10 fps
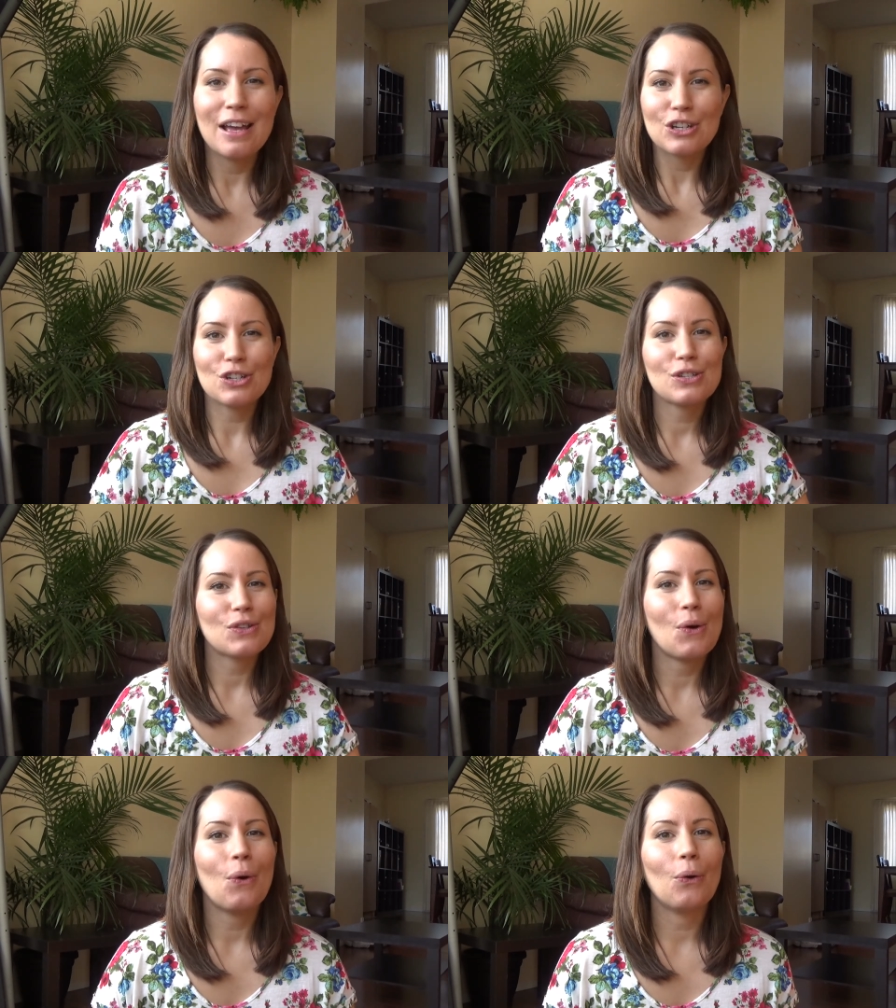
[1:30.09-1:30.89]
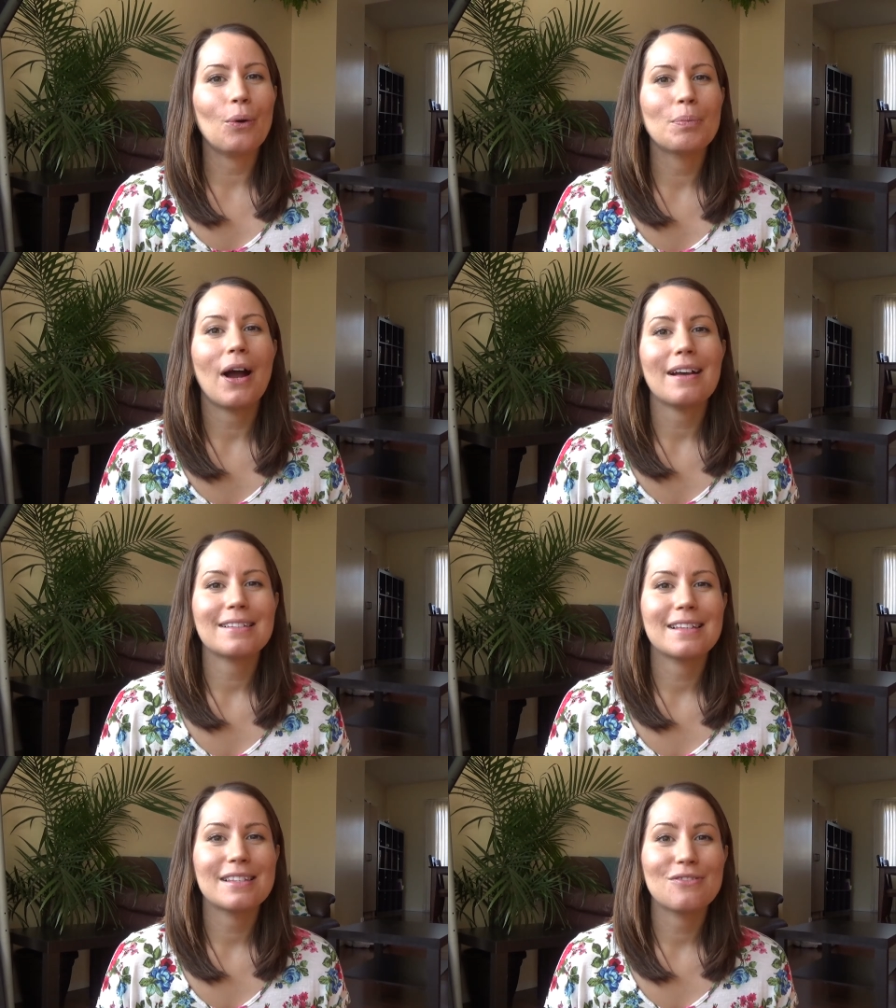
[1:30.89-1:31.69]
Just the whole
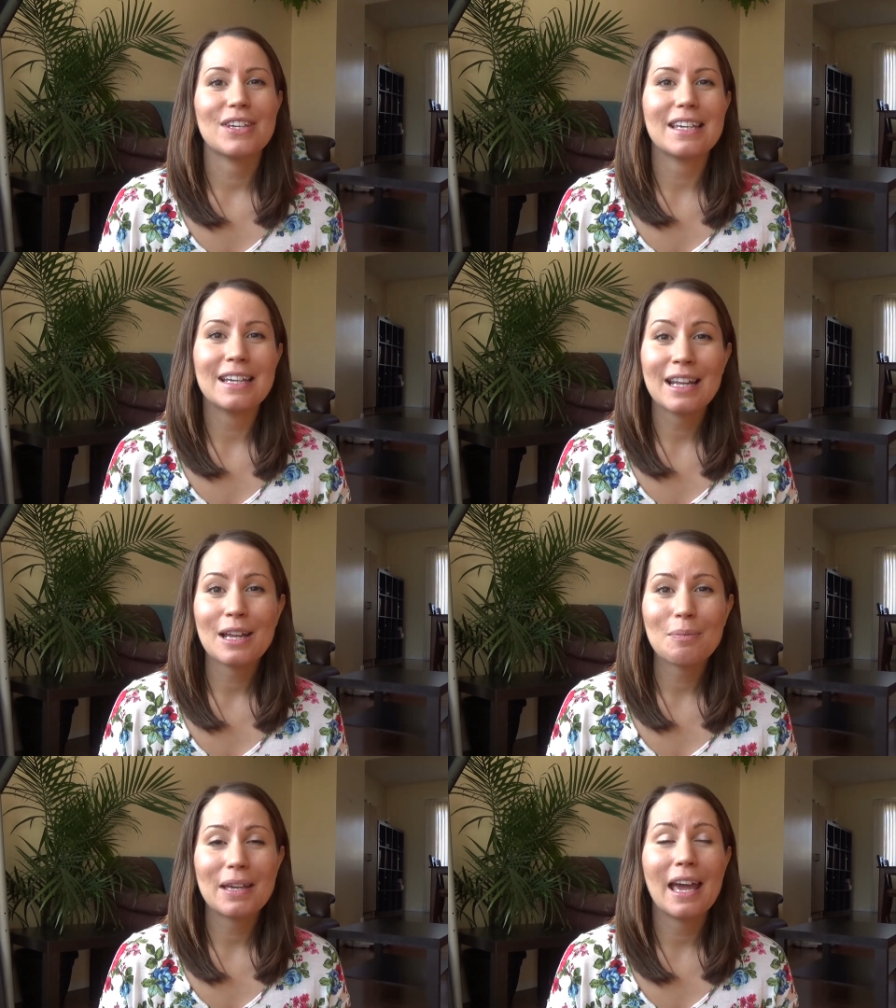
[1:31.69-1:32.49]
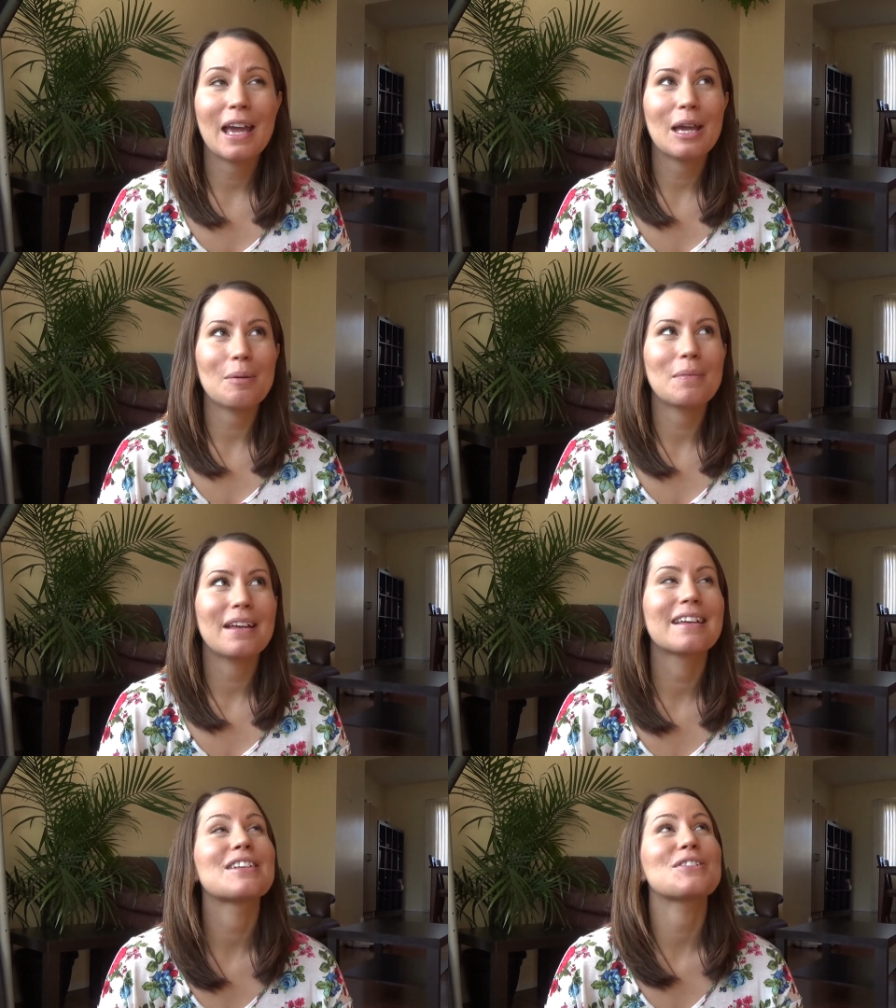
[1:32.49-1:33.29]
process of eating became
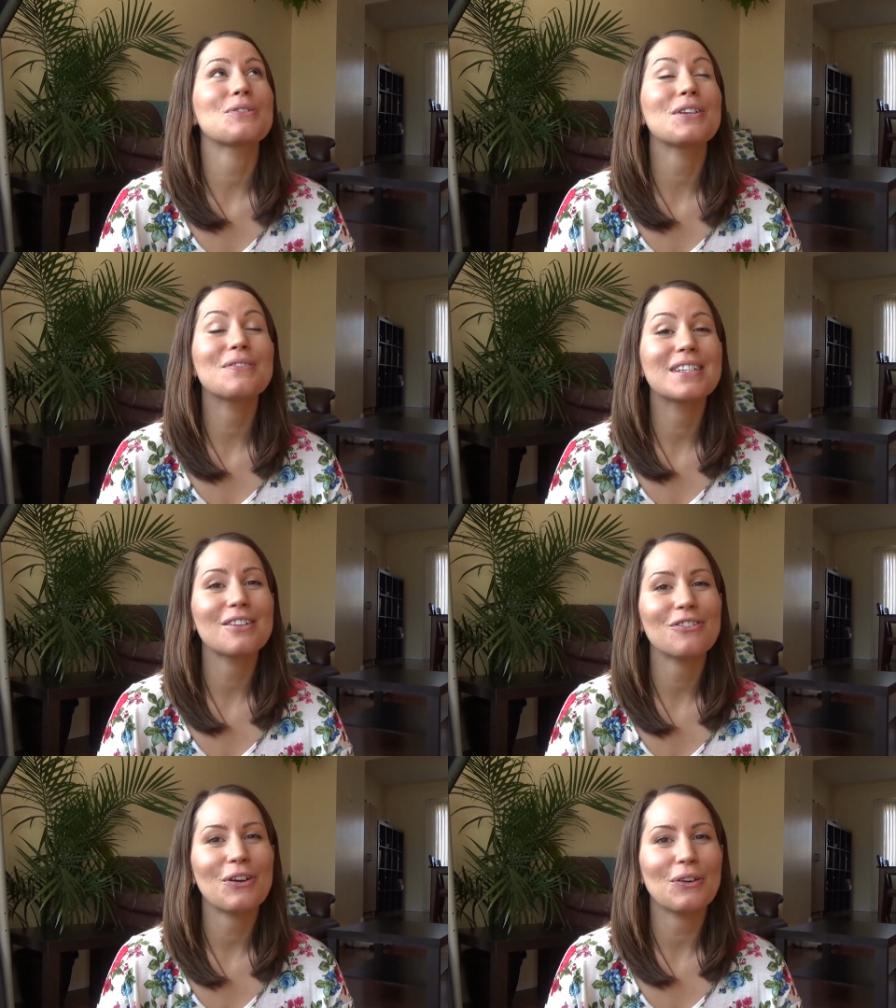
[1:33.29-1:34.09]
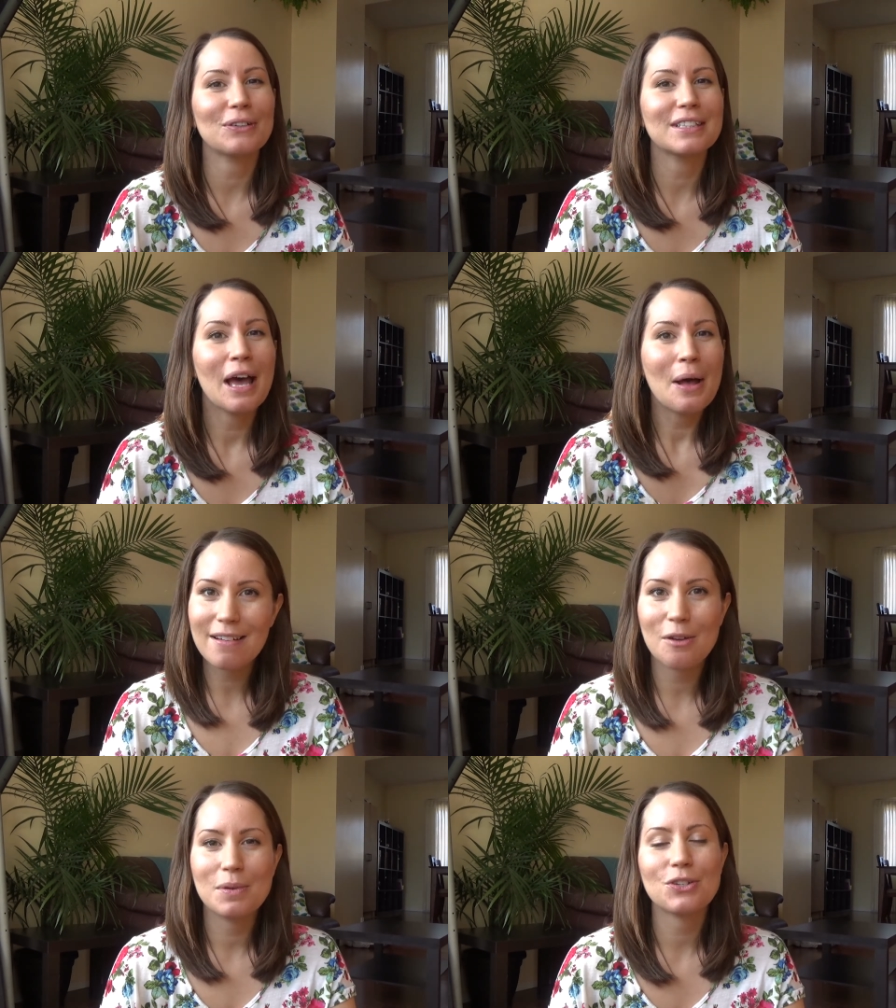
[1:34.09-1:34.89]
sort of difficult.
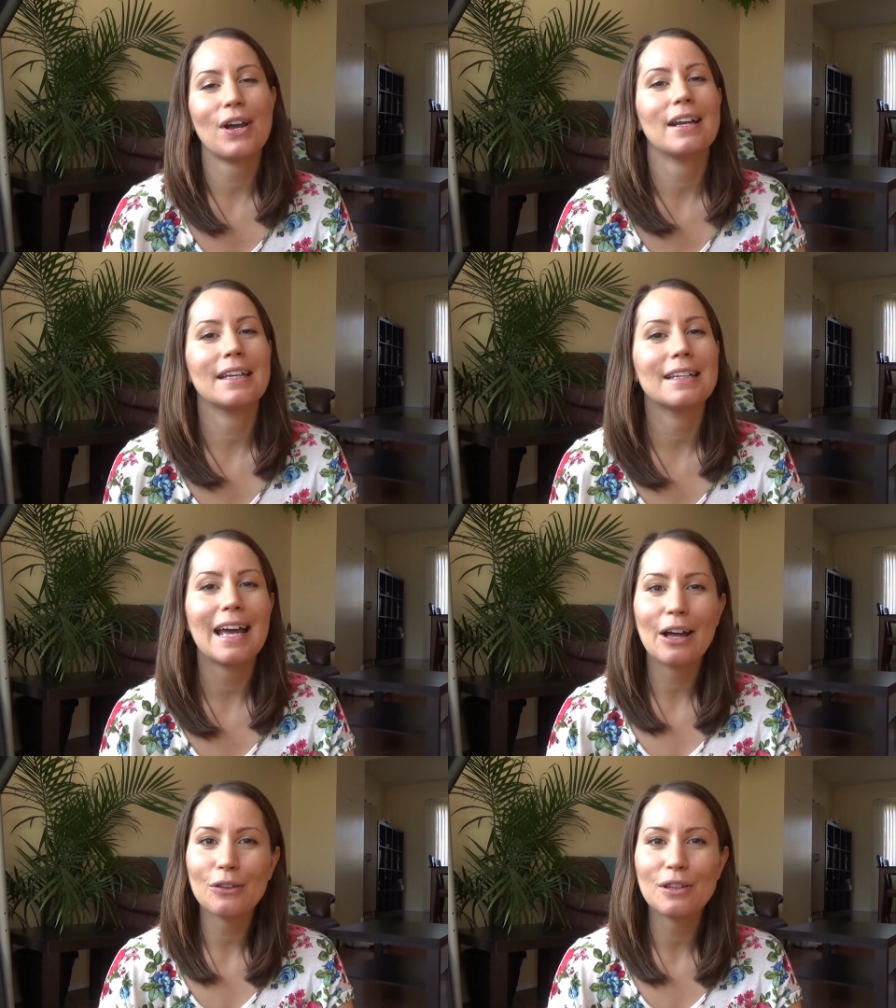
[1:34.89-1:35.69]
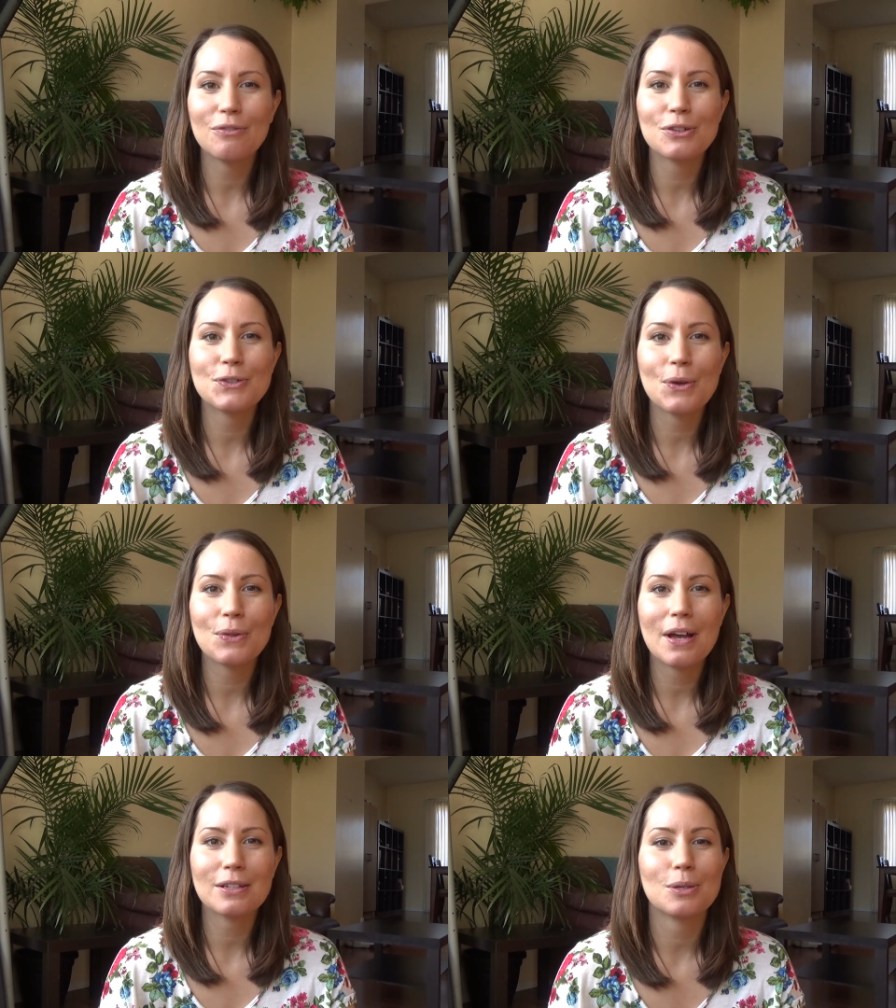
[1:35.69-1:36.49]
I've been trying to eat healthy for so
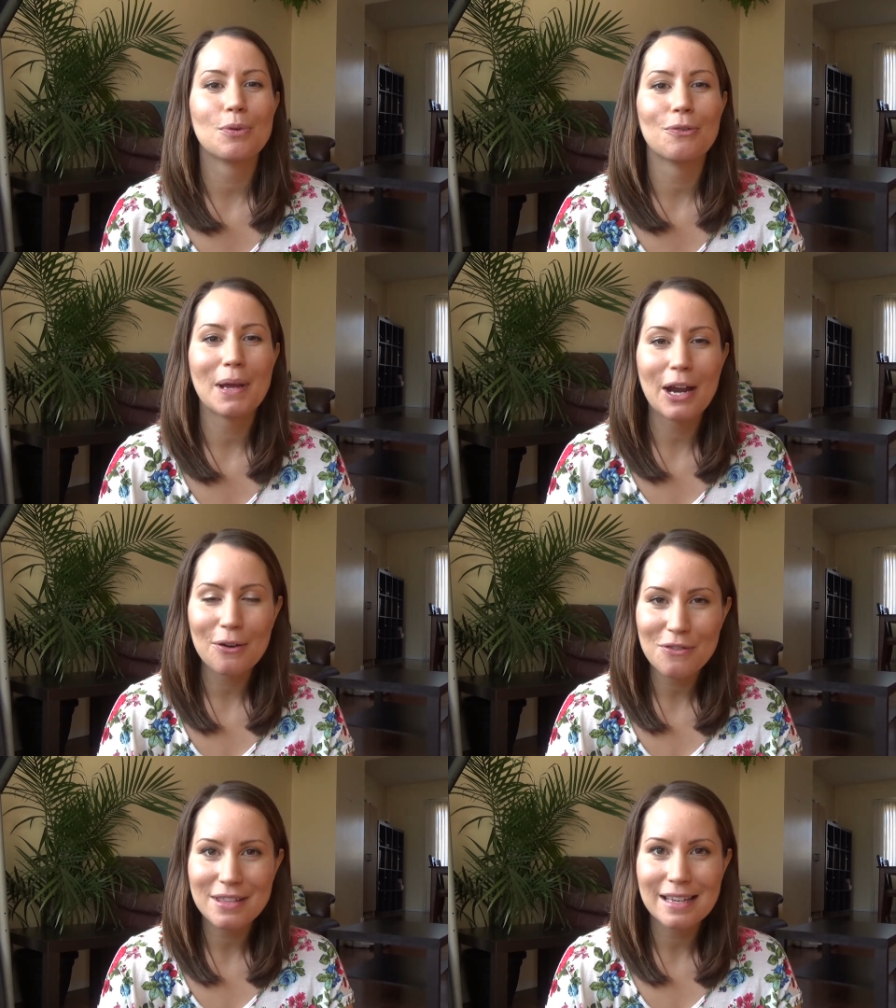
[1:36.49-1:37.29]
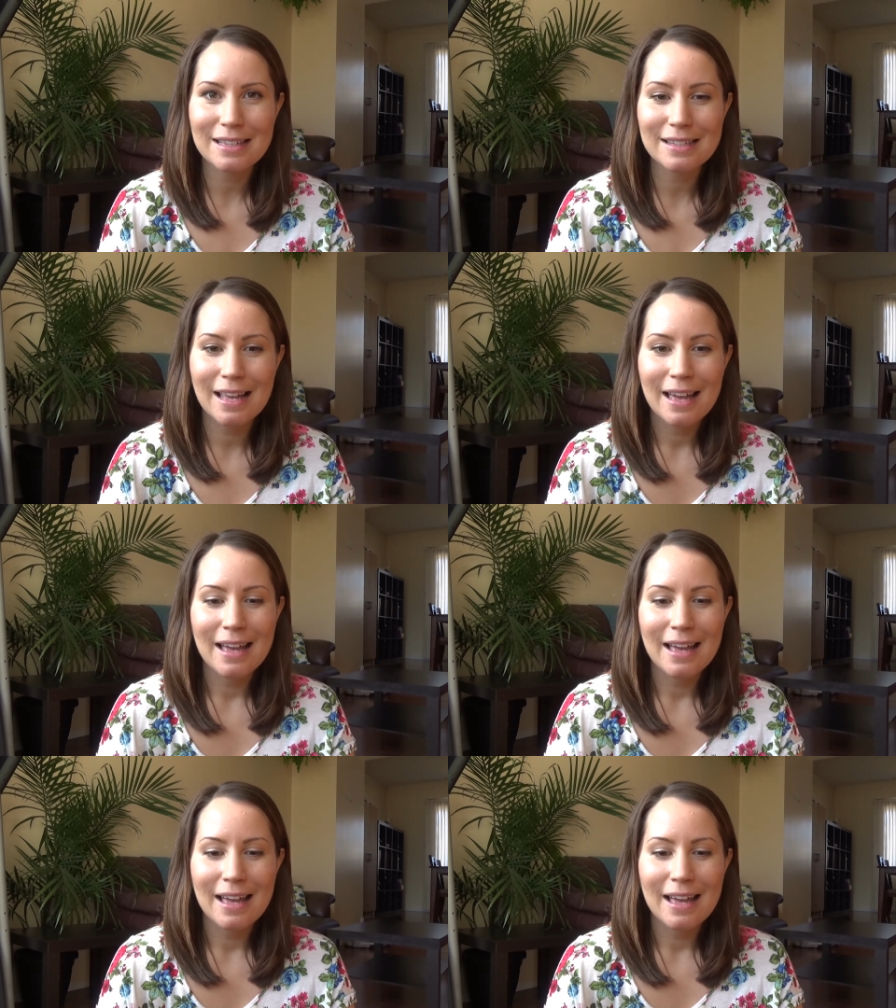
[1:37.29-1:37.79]
long to prepare for this.